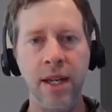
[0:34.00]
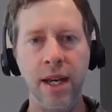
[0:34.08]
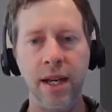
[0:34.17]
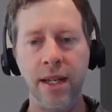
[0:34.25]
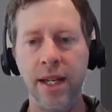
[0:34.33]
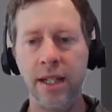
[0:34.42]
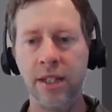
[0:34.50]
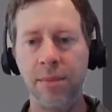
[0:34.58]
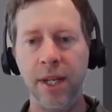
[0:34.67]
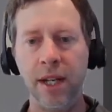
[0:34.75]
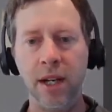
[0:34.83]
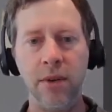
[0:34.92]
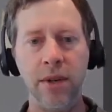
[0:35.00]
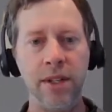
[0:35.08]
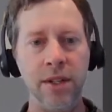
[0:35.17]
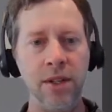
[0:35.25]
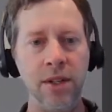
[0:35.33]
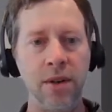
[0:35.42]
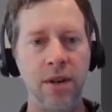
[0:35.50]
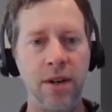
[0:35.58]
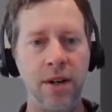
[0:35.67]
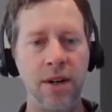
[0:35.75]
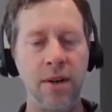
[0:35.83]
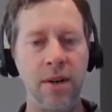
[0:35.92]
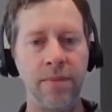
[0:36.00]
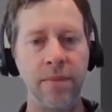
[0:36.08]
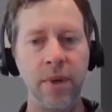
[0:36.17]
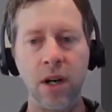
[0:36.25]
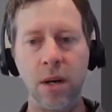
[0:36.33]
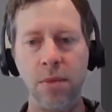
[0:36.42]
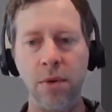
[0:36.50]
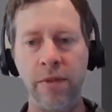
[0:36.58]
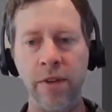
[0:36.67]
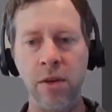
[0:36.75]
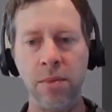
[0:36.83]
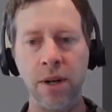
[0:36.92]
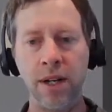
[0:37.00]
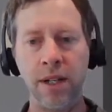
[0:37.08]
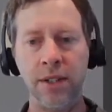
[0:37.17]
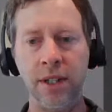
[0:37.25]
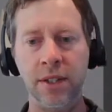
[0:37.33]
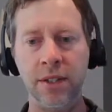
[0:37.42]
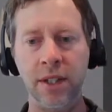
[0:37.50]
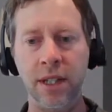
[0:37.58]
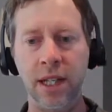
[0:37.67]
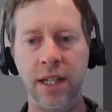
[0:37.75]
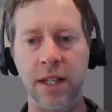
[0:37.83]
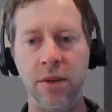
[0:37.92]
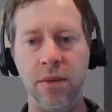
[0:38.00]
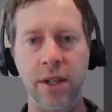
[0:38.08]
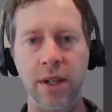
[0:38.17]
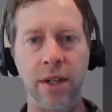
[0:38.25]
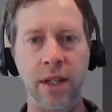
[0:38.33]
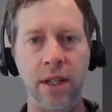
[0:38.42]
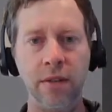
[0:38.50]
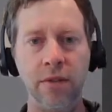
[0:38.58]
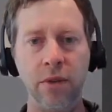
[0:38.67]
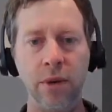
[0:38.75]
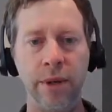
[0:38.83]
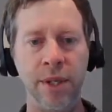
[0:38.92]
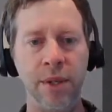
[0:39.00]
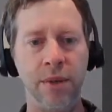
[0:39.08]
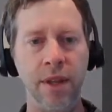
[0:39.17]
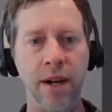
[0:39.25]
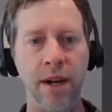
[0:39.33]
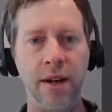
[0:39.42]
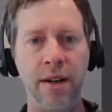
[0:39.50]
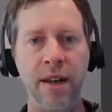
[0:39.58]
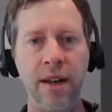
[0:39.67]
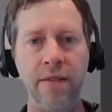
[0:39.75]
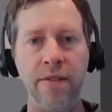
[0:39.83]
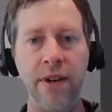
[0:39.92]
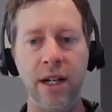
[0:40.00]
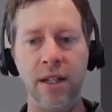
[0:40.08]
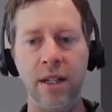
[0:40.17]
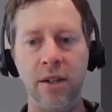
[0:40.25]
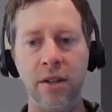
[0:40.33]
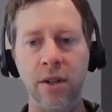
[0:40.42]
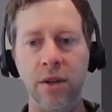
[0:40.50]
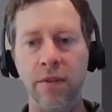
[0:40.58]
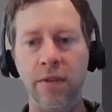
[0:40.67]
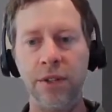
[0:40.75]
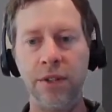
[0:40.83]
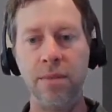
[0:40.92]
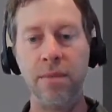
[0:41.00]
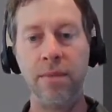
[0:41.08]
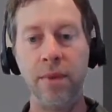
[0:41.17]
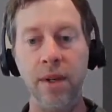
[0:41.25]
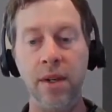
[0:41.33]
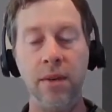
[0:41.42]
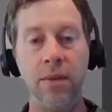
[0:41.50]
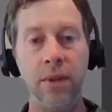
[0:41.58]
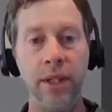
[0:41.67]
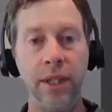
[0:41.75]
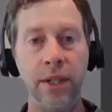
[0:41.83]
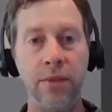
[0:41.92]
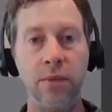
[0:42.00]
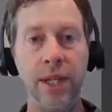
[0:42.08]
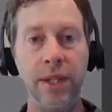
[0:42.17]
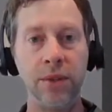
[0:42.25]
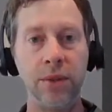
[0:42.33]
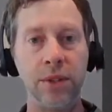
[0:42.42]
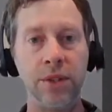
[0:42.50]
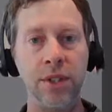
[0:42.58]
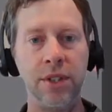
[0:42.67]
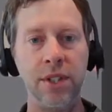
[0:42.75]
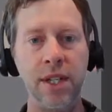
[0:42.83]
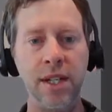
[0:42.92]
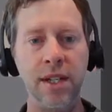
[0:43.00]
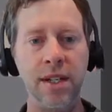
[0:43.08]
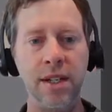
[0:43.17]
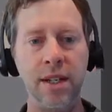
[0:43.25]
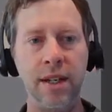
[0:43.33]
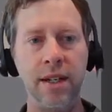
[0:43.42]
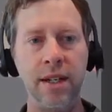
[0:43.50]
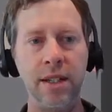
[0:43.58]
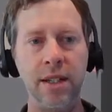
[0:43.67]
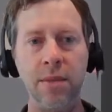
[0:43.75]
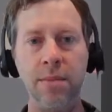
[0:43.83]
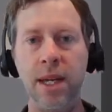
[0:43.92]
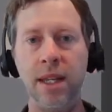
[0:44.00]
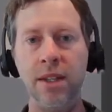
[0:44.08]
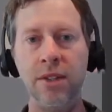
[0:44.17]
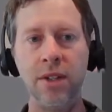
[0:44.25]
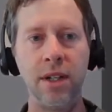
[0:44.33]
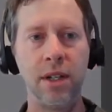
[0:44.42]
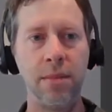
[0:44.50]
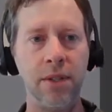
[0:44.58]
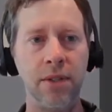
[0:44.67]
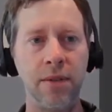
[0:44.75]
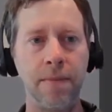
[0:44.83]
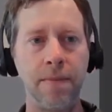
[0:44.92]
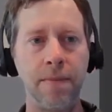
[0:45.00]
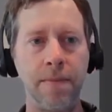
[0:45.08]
Next, I'm going to go into our CARB review process and let you know what you can look forward to there. And finally, I'll go over some really good resources needed to make these documents.